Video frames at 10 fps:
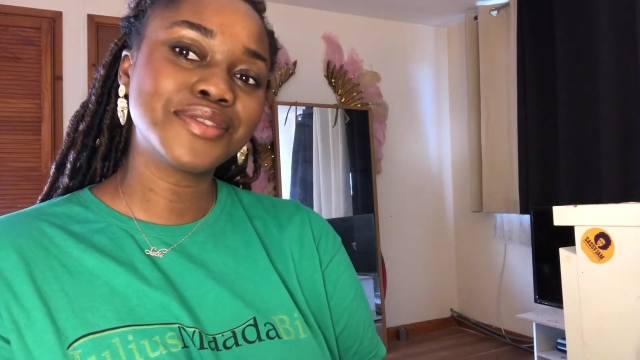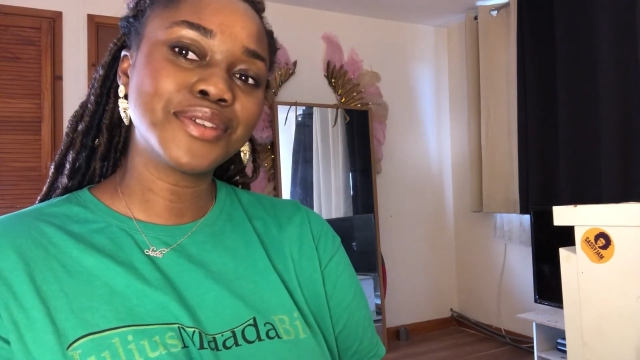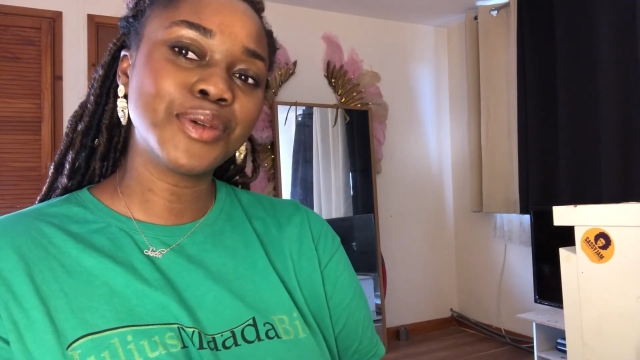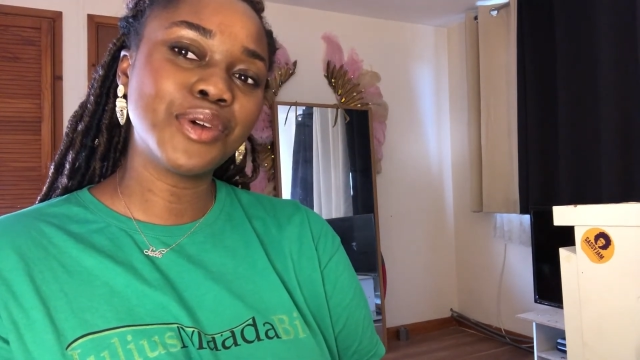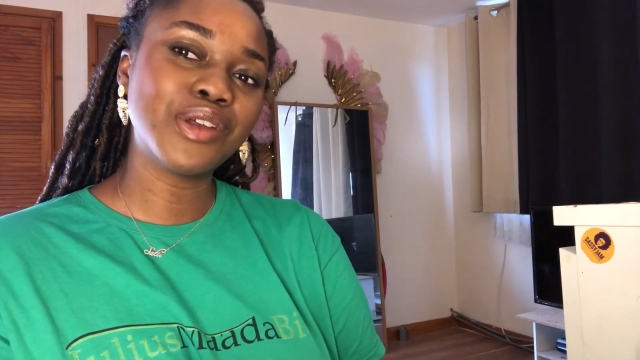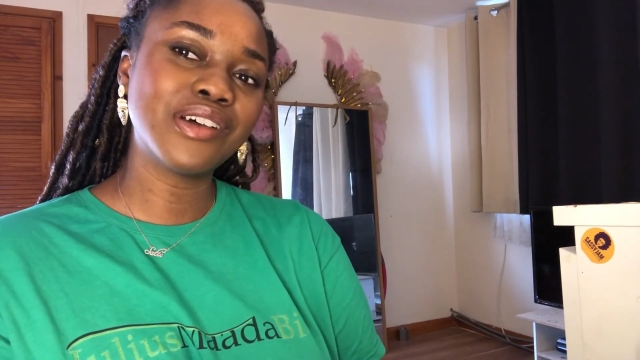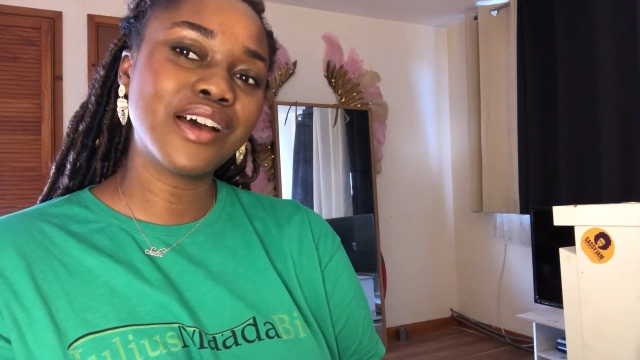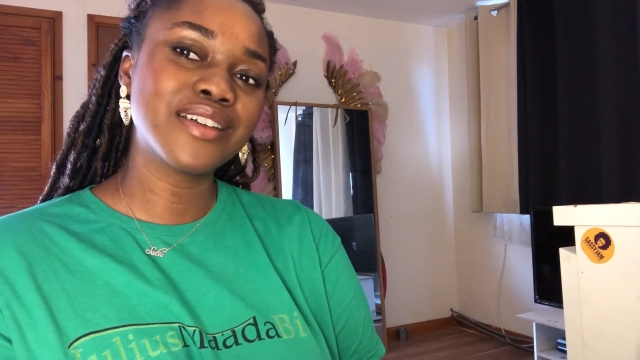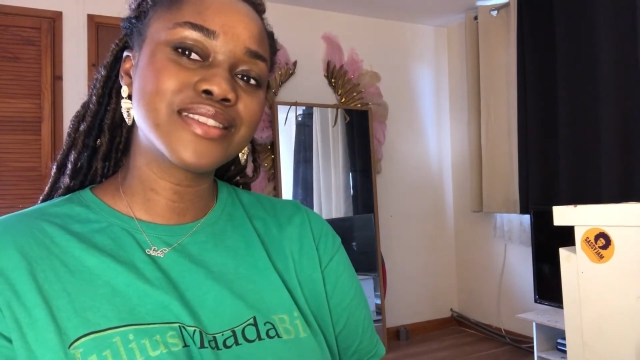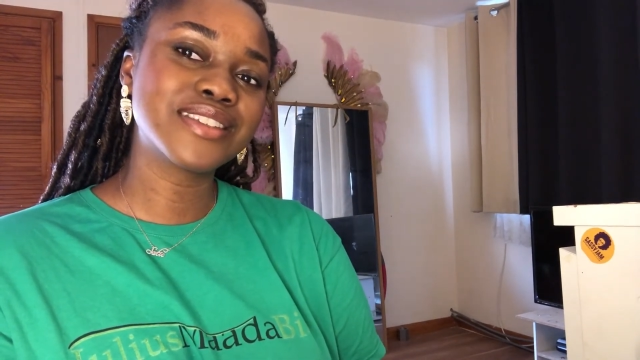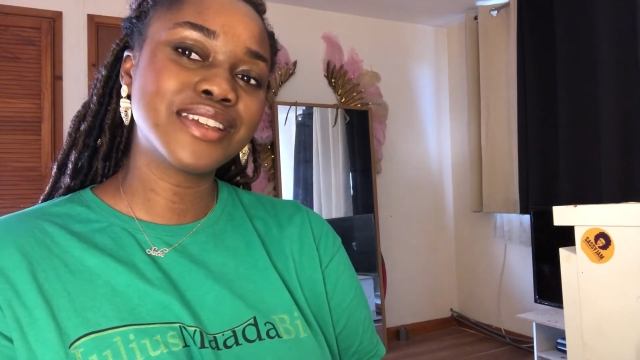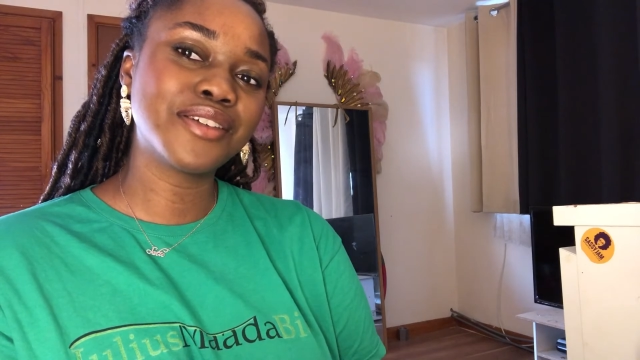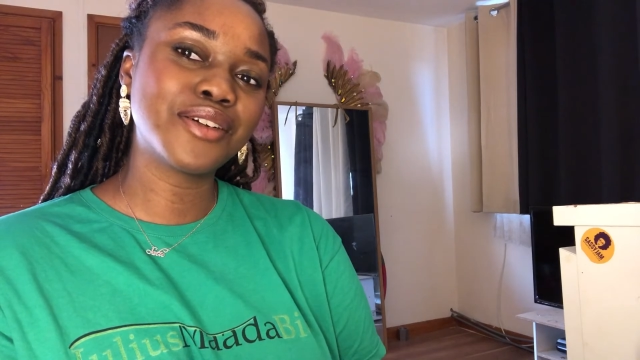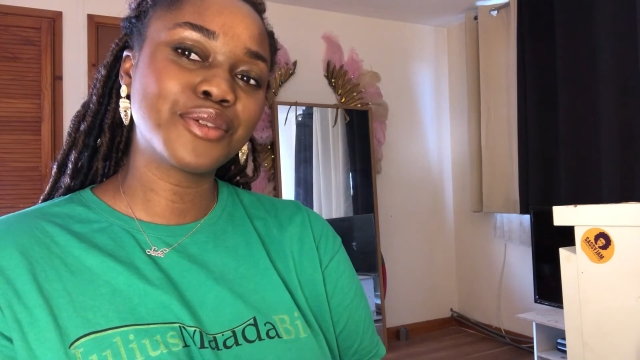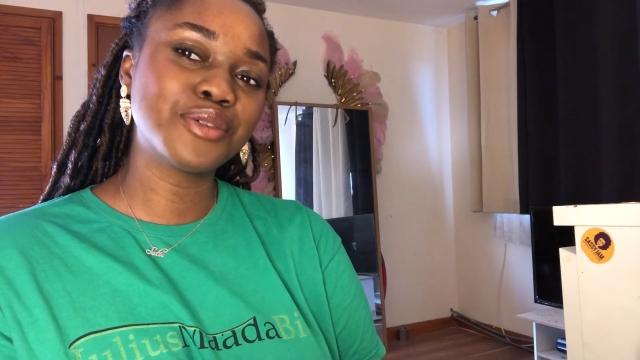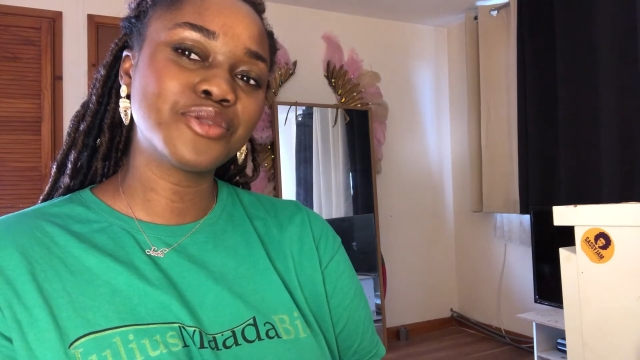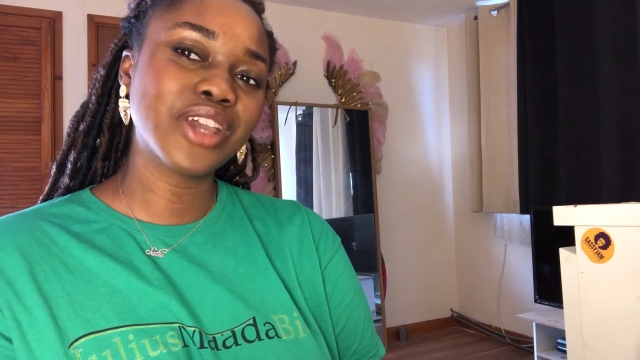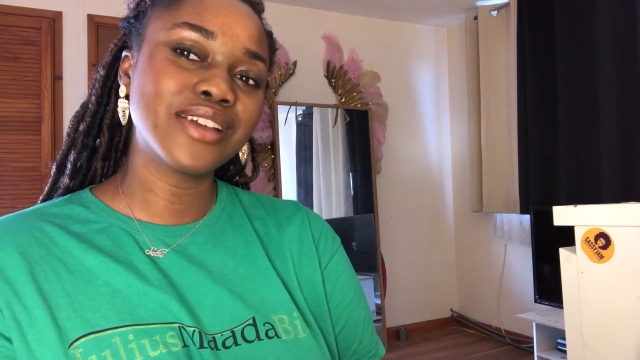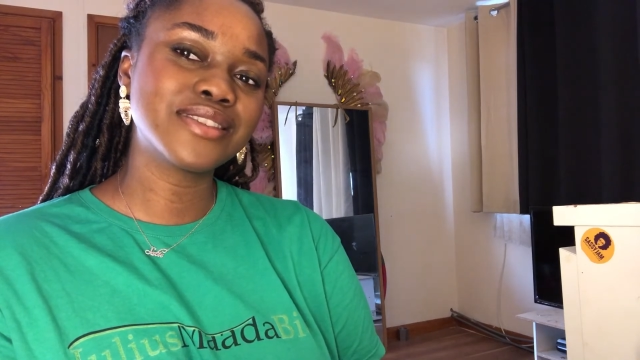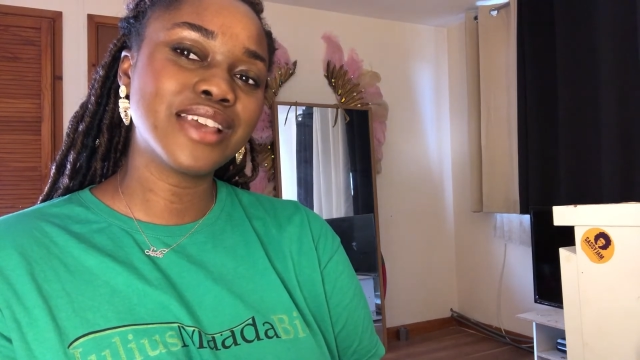who are not us in our group
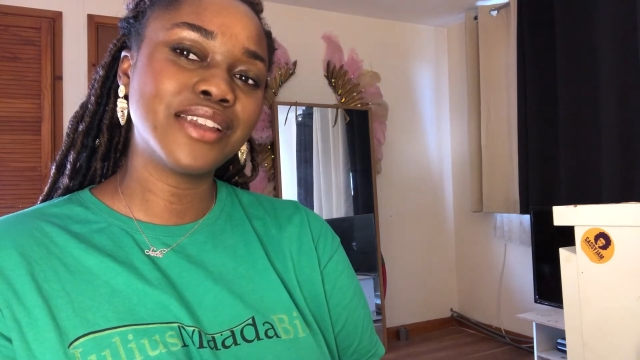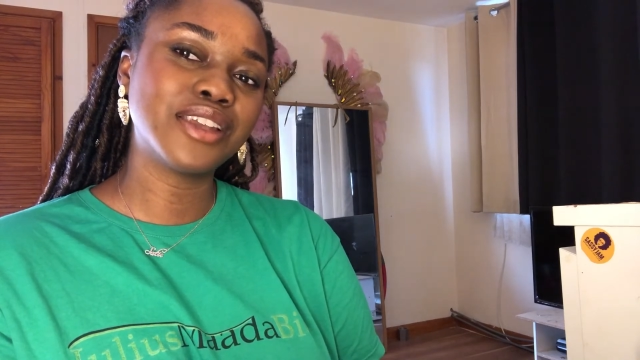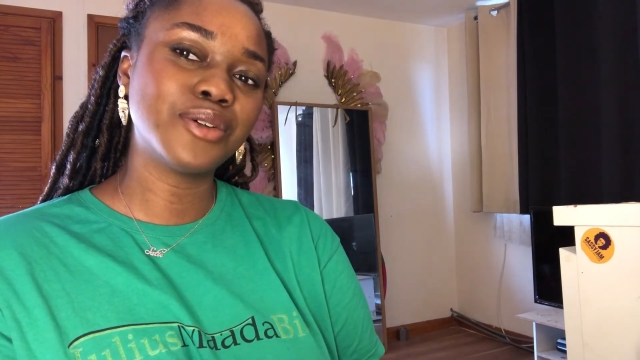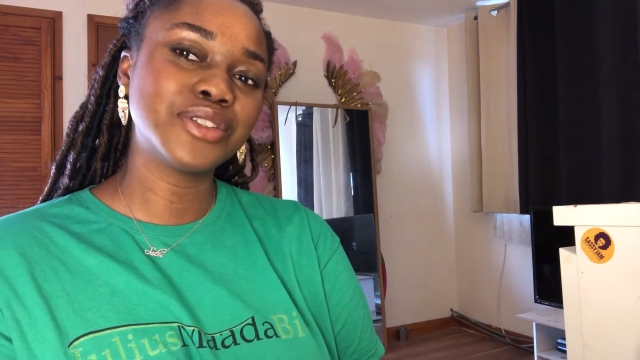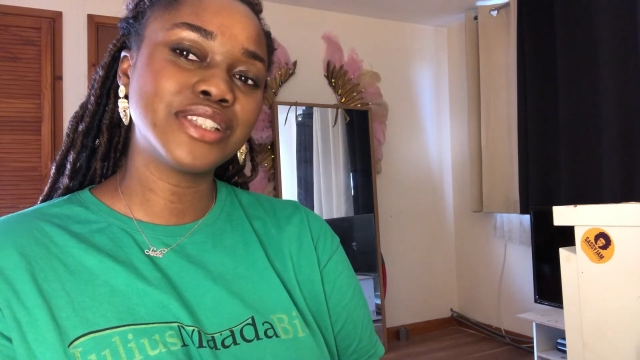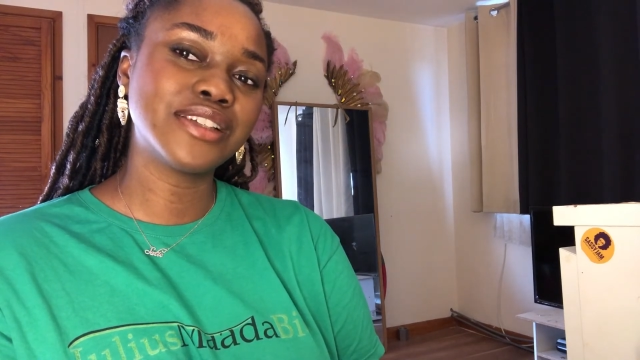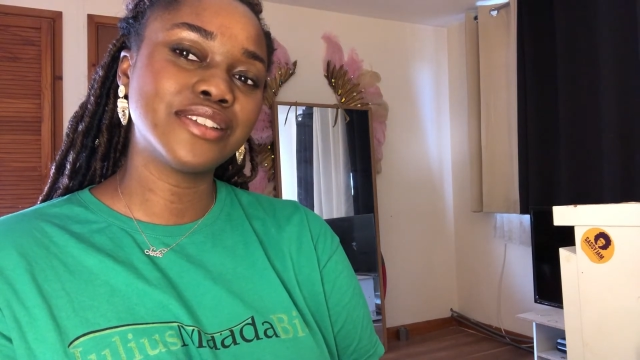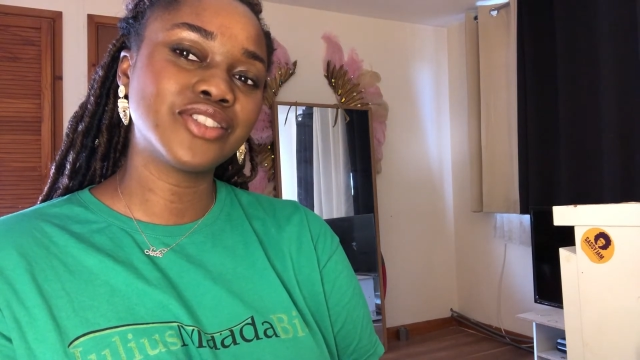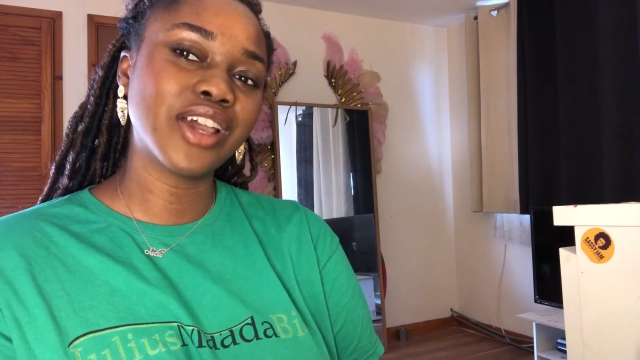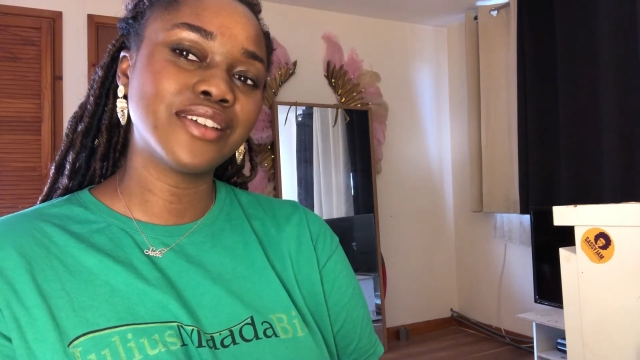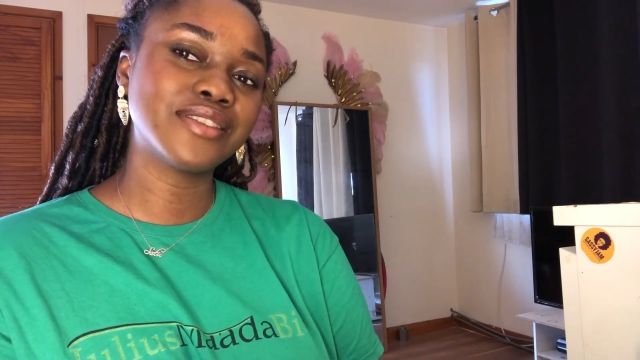chats and our singular chat?